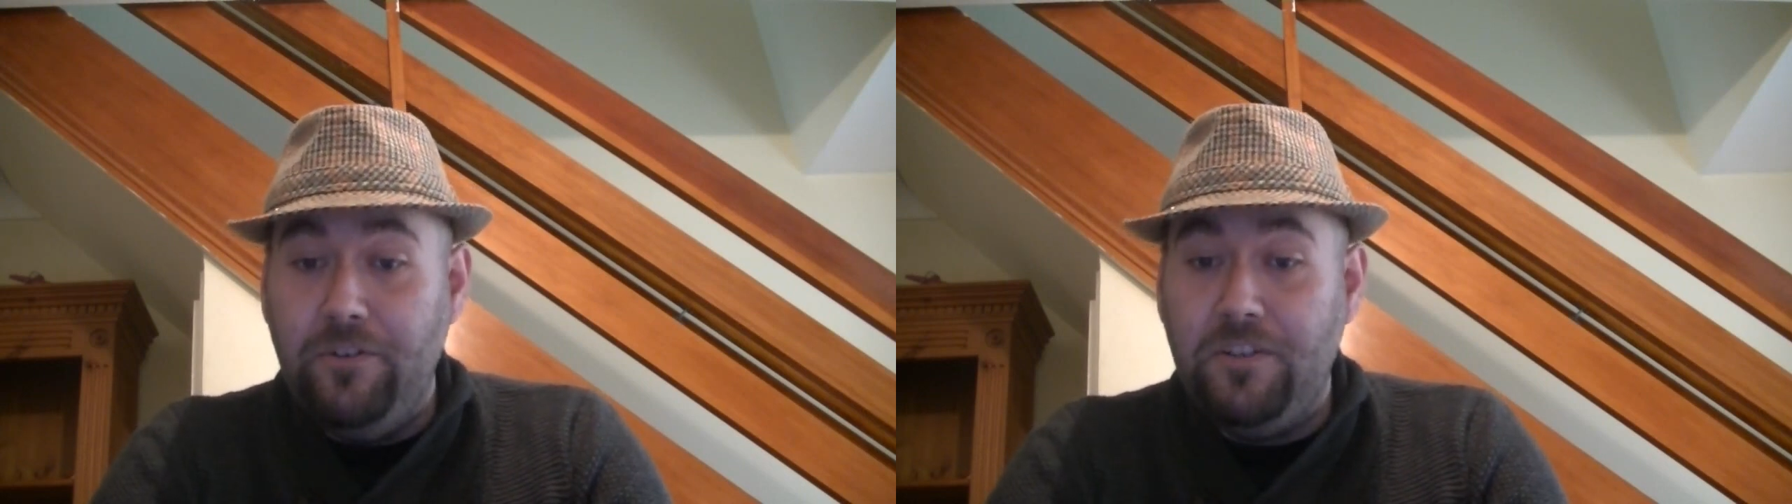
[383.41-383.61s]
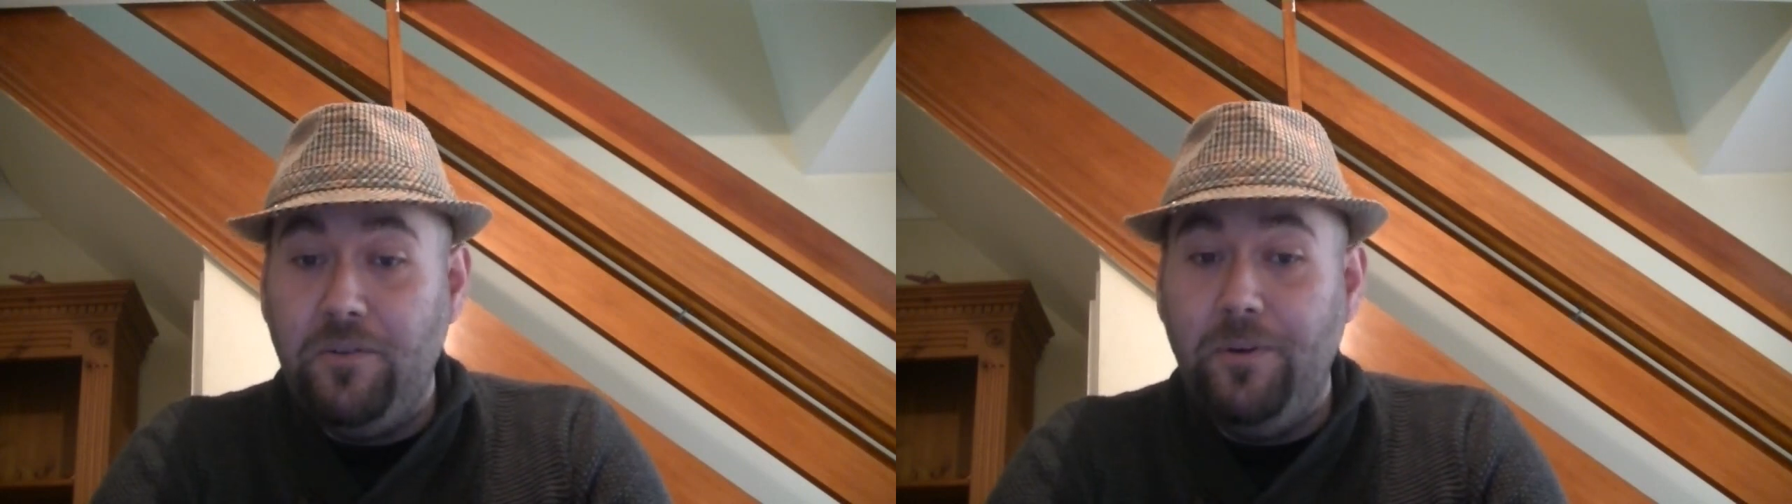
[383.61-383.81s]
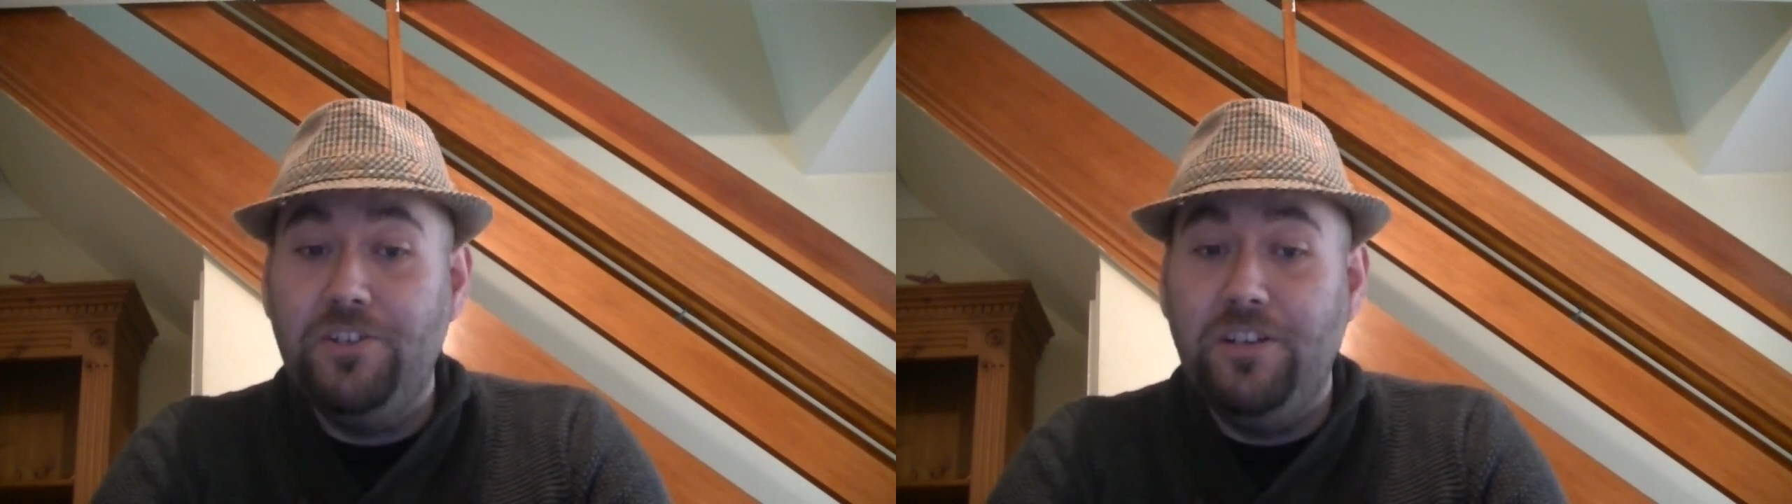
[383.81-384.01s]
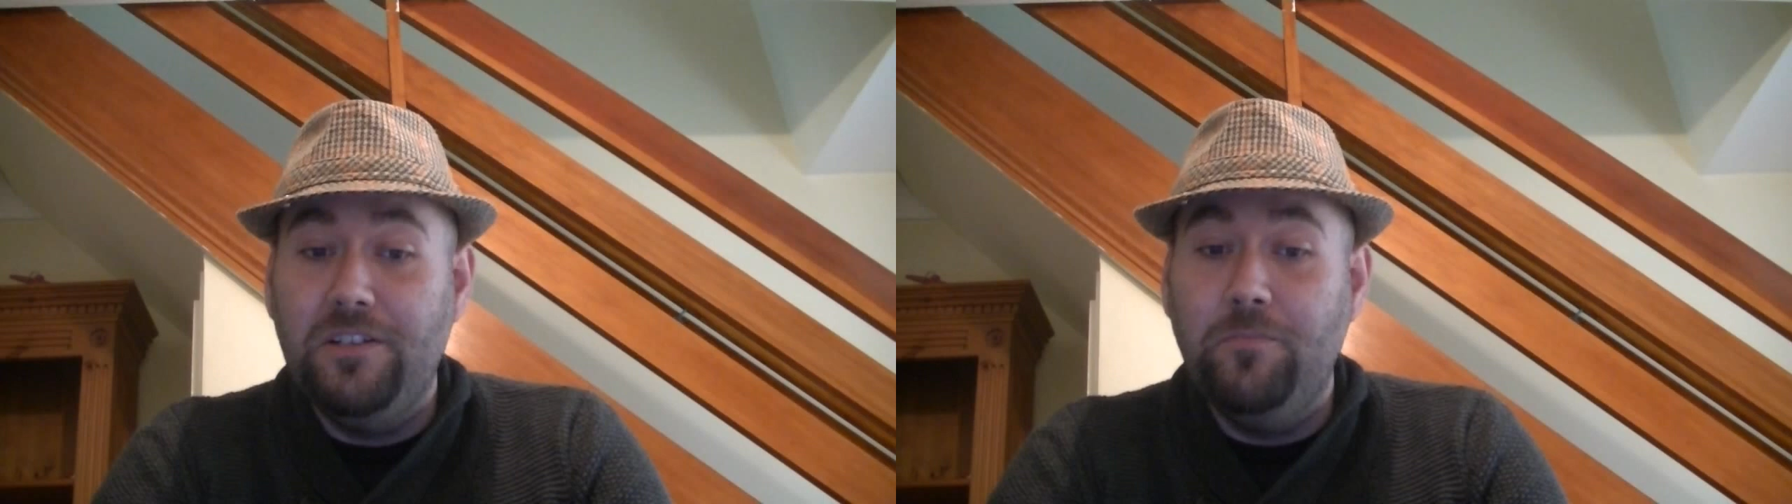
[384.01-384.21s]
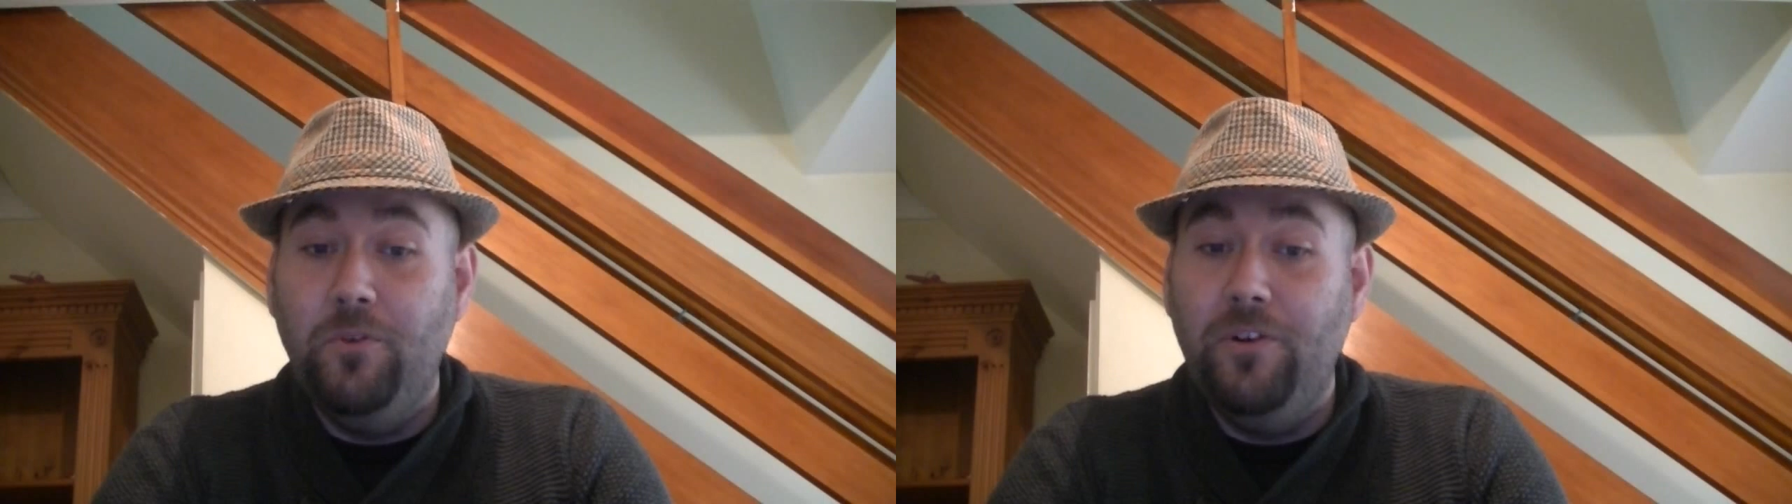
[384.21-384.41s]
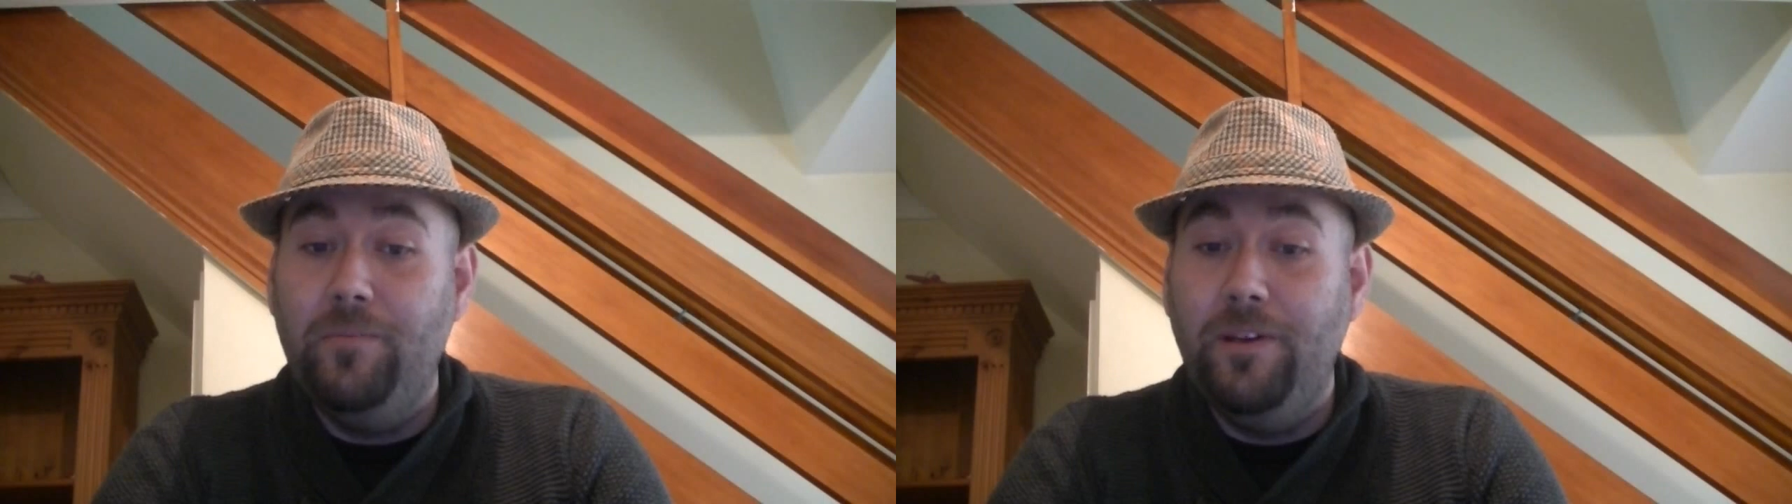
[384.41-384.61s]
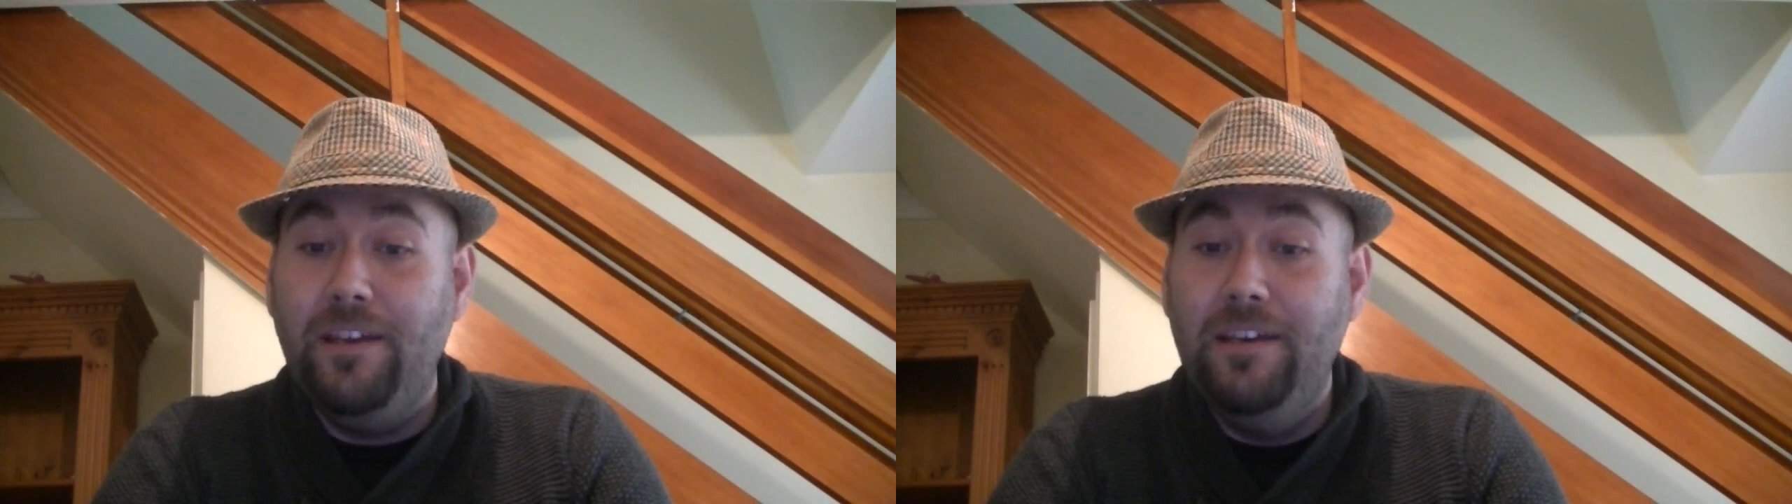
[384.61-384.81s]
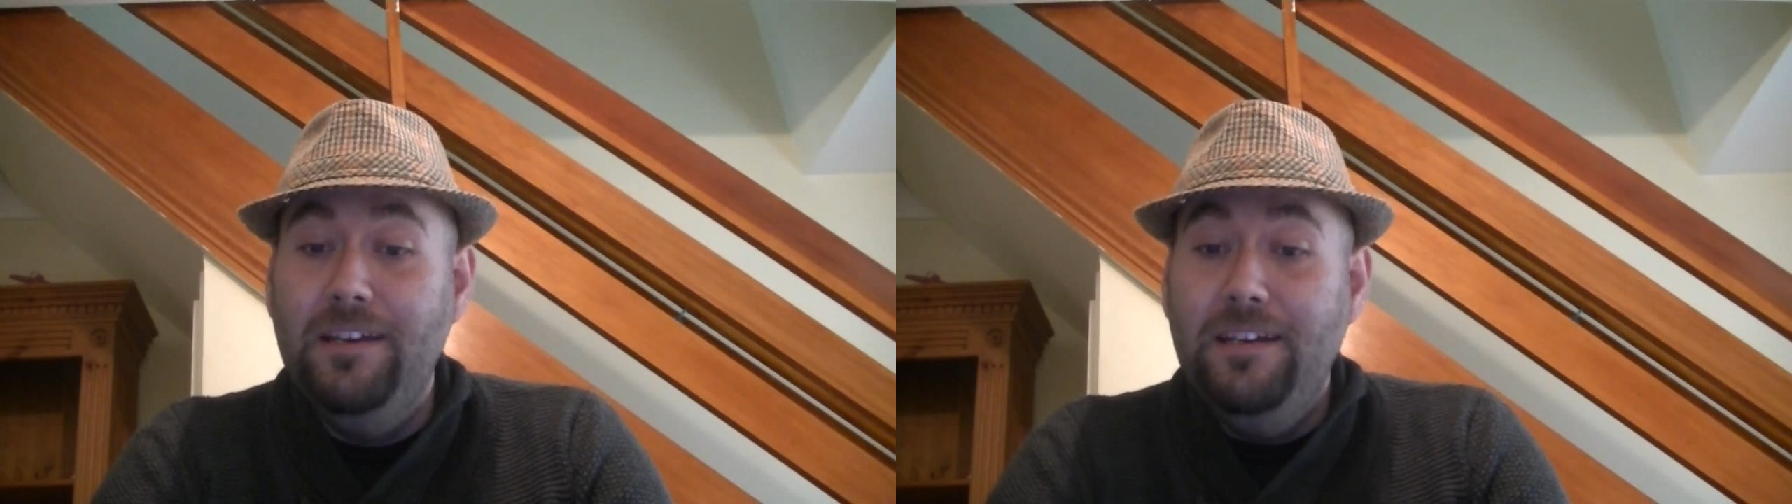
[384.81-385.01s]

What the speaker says: two when she supported me